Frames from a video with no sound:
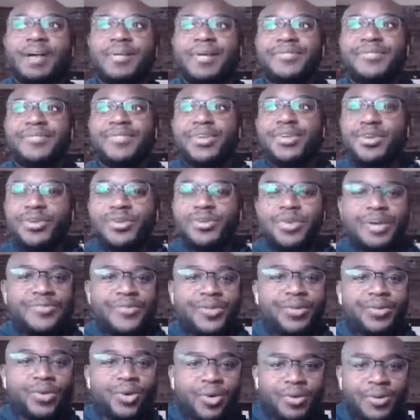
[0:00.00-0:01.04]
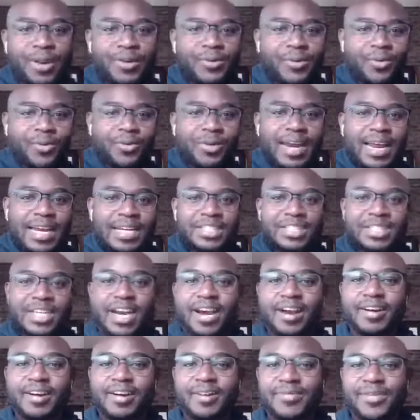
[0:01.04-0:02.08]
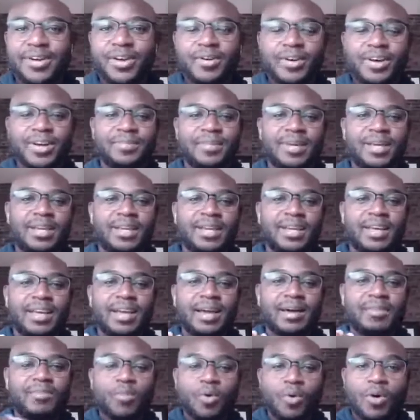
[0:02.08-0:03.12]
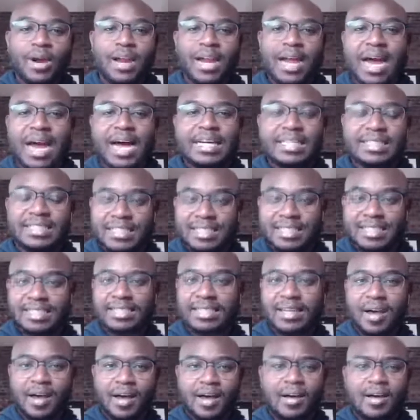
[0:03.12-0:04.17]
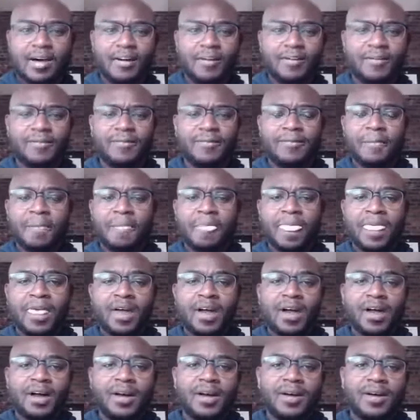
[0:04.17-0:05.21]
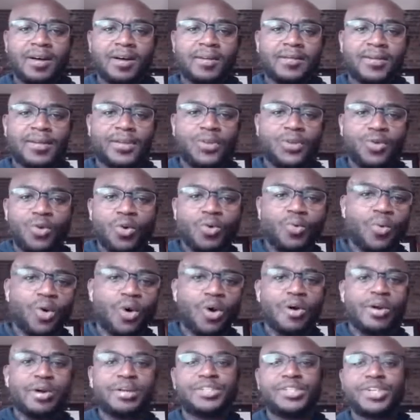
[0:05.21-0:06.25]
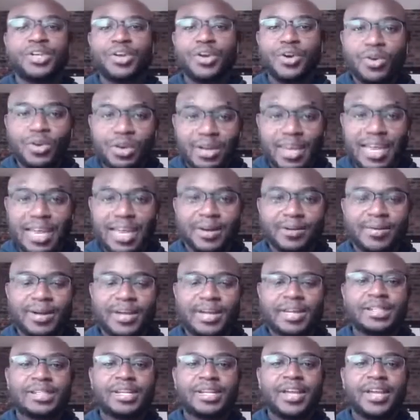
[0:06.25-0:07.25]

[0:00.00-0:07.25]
you agree with what I shared, if you're going to be more conscious of your words, your language,